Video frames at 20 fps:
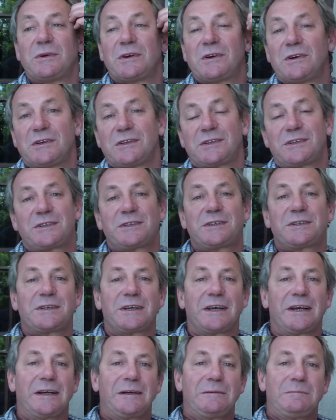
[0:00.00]
because
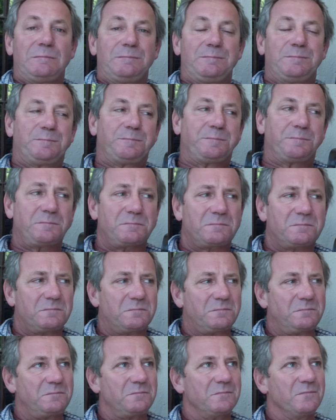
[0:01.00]

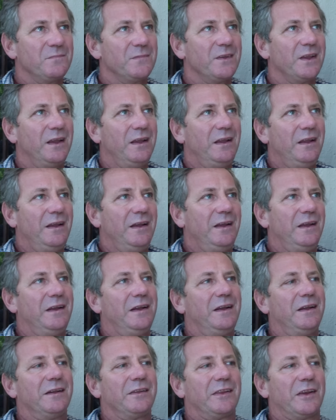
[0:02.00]

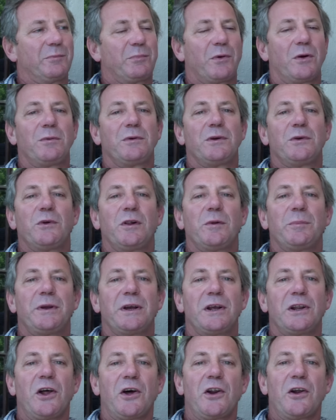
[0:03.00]
there probably will be
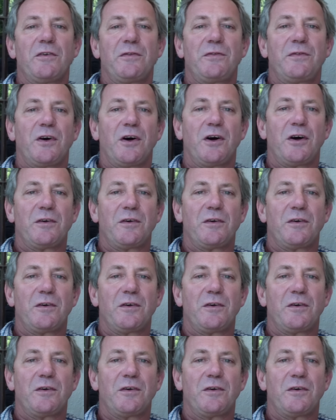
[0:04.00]
a lot of